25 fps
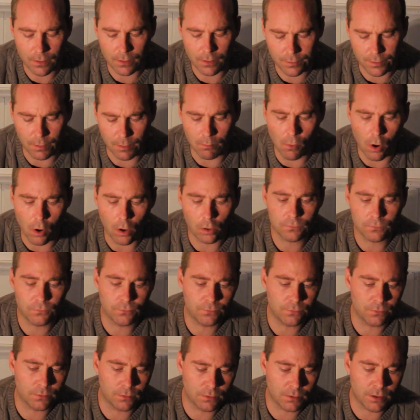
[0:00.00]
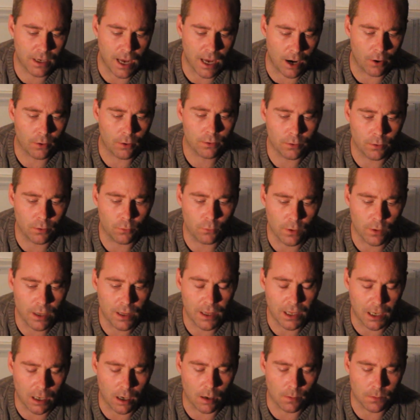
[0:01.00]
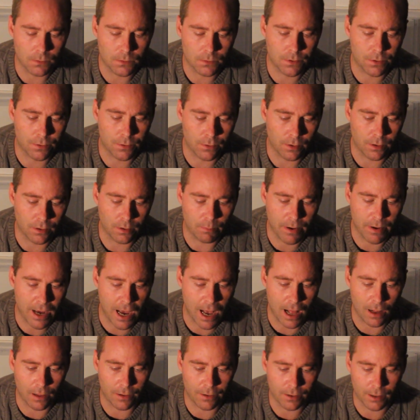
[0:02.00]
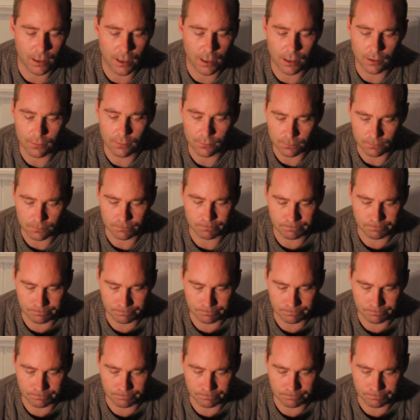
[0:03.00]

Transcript: the malt character really comes through in the palate, and